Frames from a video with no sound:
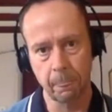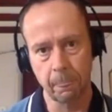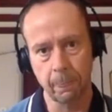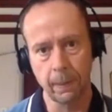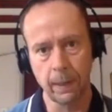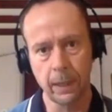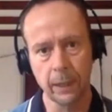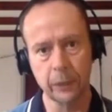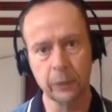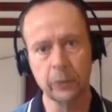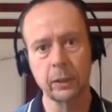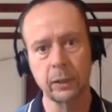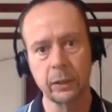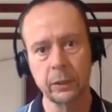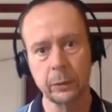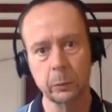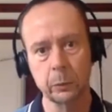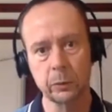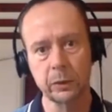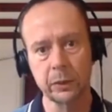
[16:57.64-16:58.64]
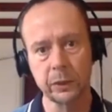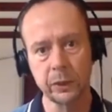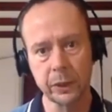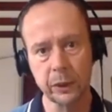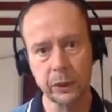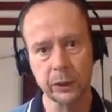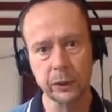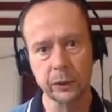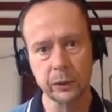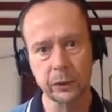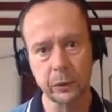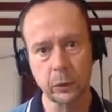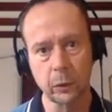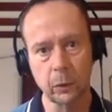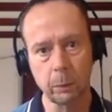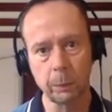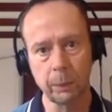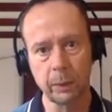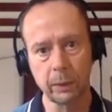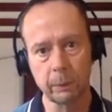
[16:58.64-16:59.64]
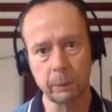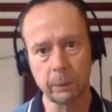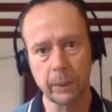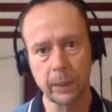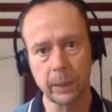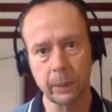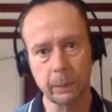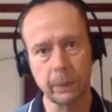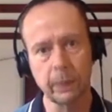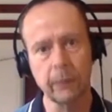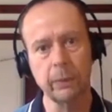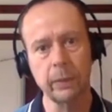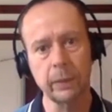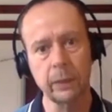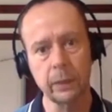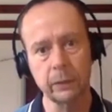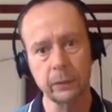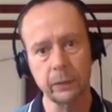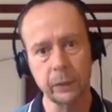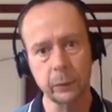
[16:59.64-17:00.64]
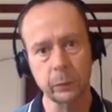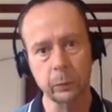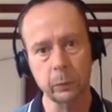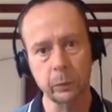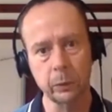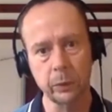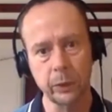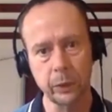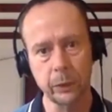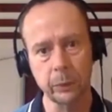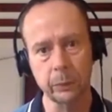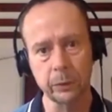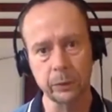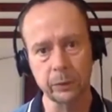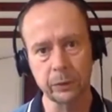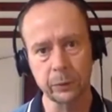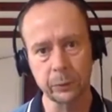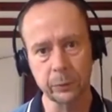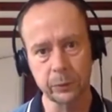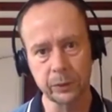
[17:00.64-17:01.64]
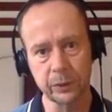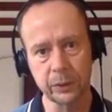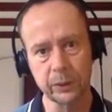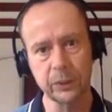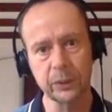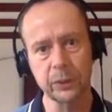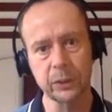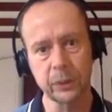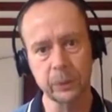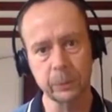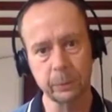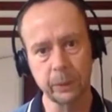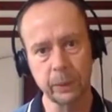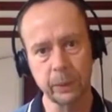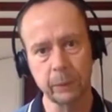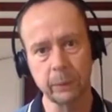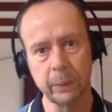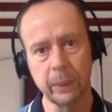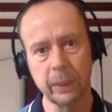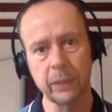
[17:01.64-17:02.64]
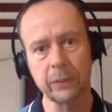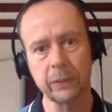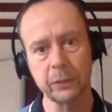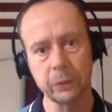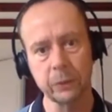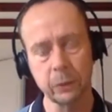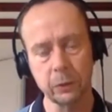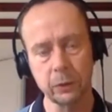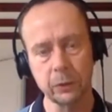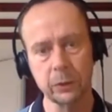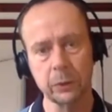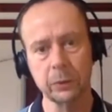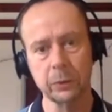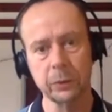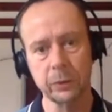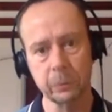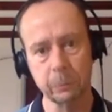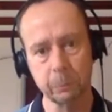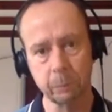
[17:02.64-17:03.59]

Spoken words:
actually your decisions are not being made about individual humans. Your decisions are being made as a consequence of